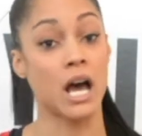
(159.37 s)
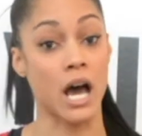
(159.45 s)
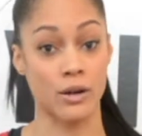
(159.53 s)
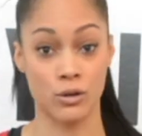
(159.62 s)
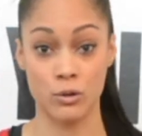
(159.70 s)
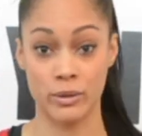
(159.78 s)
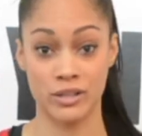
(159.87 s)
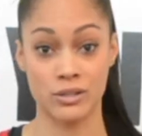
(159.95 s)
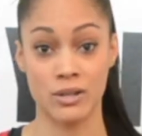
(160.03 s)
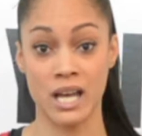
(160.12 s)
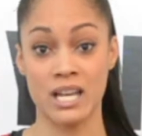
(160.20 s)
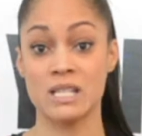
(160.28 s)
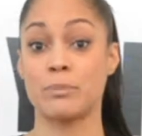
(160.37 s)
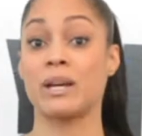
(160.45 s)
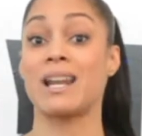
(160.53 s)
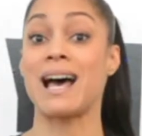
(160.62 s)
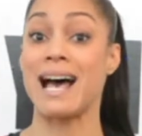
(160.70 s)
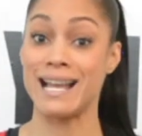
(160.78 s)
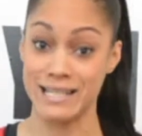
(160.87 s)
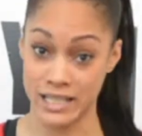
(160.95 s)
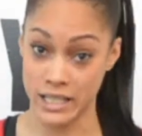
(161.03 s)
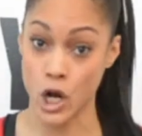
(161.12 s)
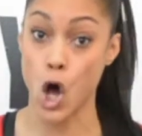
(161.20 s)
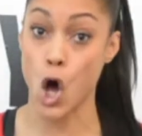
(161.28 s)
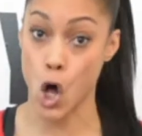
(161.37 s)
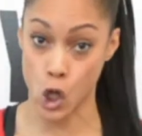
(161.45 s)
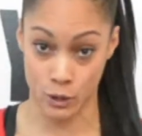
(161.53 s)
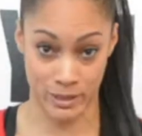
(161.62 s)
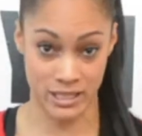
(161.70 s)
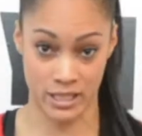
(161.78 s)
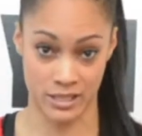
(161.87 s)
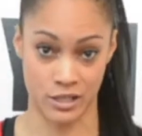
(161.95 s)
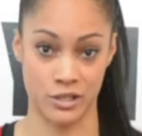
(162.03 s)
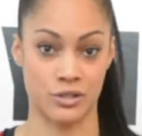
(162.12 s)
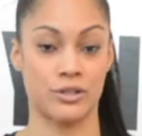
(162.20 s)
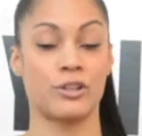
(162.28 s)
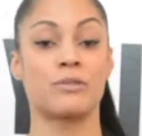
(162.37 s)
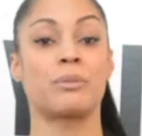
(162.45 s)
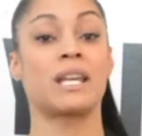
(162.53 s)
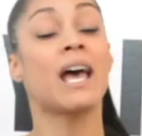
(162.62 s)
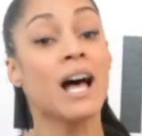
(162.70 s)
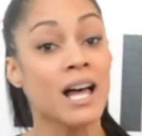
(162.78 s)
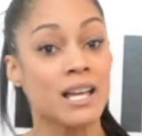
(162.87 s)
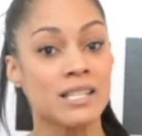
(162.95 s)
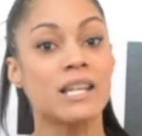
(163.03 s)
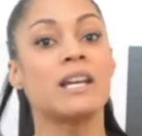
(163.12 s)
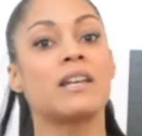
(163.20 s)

I don't know about you guys, but I need all my testosterone because